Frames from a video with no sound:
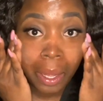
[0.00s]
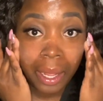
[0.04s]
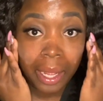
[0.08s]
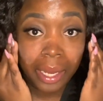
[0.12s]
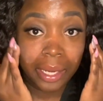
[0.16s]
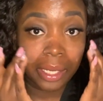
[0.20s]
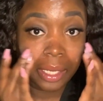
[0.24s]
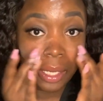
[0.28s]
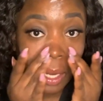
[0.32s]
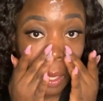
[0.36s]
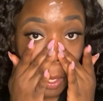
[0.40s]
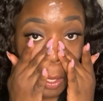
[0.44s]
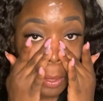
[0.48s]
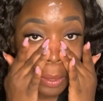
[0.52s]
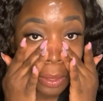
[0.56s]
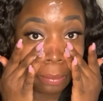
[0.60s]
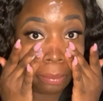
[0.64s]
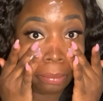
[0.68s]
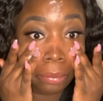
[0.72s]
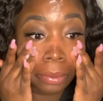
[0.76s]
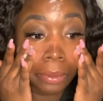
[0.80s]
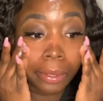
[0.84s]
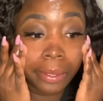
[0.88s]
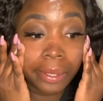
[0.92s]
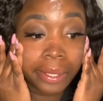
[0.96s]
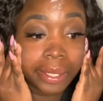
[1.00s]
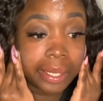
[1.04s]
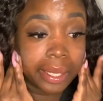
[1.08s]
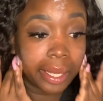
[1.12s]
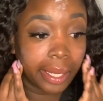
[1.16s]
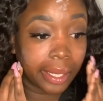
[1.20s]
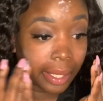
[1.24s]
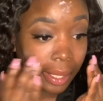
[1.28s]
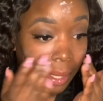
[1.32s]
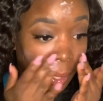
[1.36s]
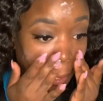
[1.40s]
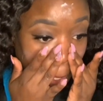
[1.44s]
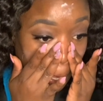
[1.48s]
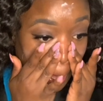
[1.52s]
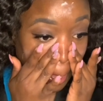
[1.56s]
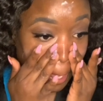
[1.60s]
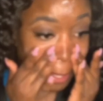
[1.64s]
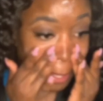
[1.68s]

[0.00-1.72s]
I need all the blurring I can get,